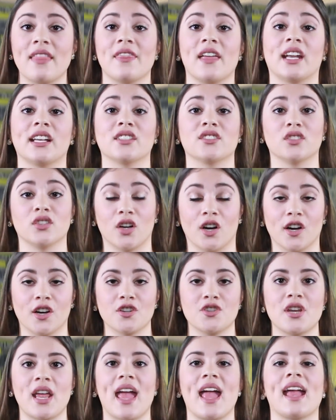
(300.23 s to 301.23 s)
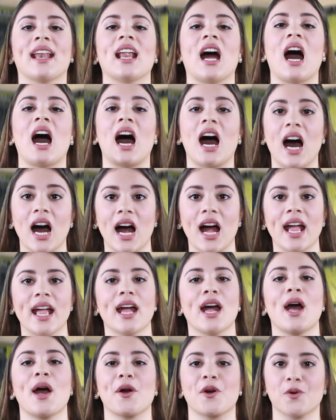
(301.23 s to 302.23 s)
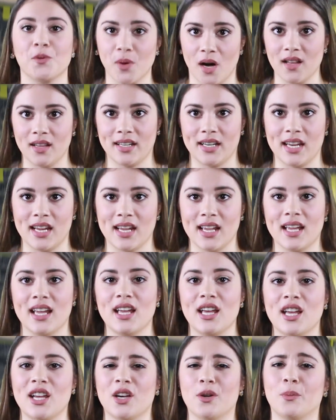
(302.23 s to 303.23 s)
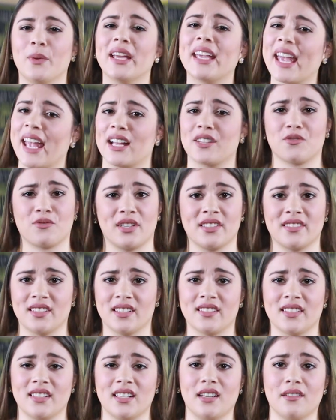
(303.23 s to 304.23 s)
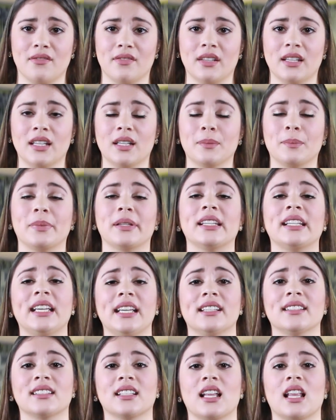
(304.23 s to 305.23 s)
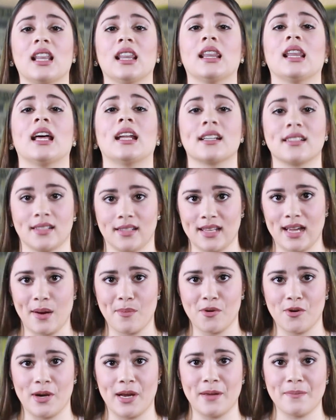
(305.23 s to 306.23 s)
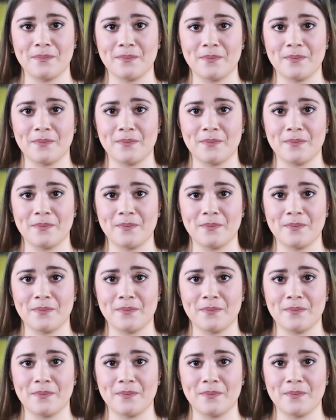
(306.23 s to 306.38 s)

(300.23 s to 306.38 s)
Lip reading: that is large and high quality. We can't stress this enough. Please let us elaborate.